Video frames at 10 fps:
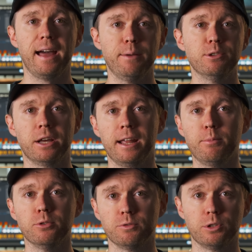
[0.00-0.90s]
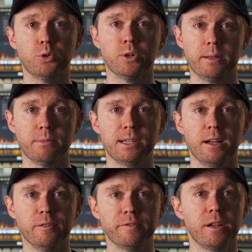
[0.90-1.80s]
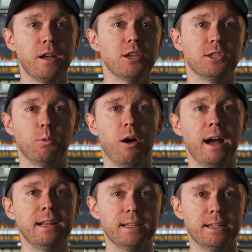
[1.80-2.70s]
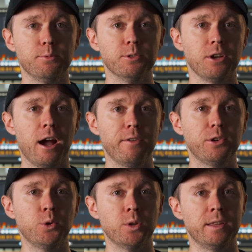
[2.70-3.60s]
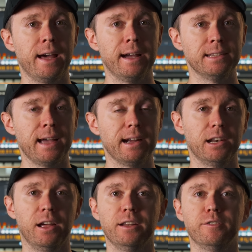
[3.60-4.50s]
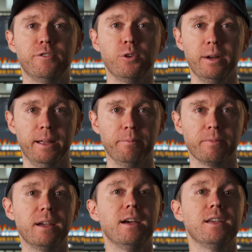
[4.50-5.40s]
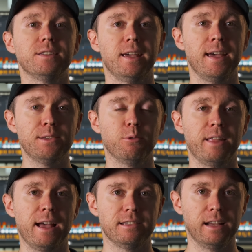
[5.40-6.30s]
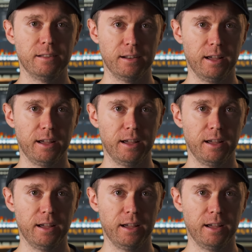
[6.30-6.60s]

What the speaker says: And he was unable to record it himself. So what I did was I recorded that exact line for him. So here's what that sounded